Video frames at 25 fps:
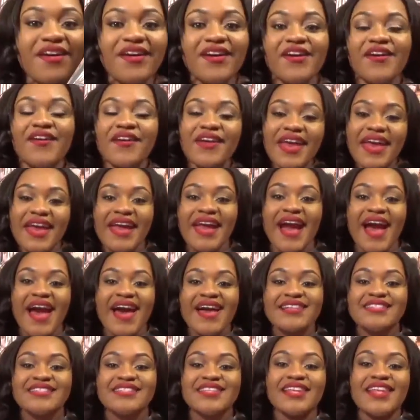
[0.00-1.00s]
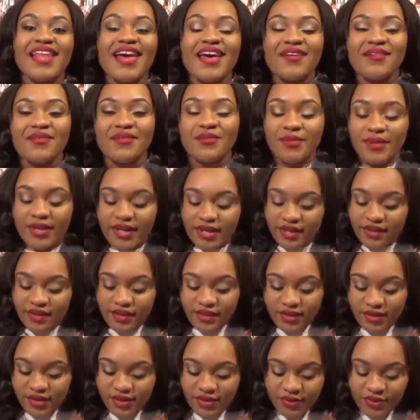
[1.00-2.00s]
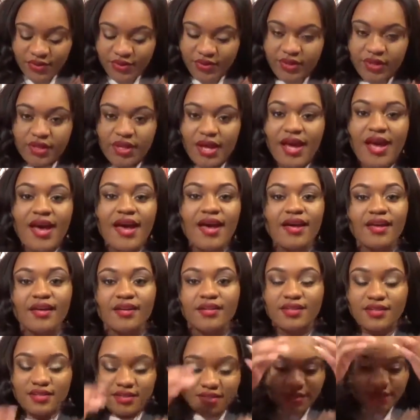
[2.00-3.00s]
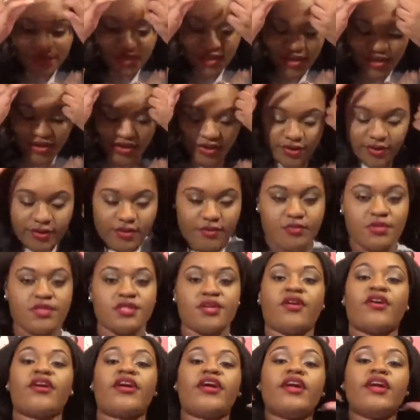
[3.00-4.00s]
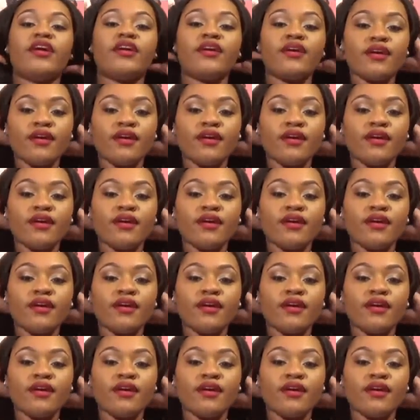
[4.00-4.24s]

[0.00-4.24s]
Okay guys, so wait, hold on, I get this here, I'm sorry.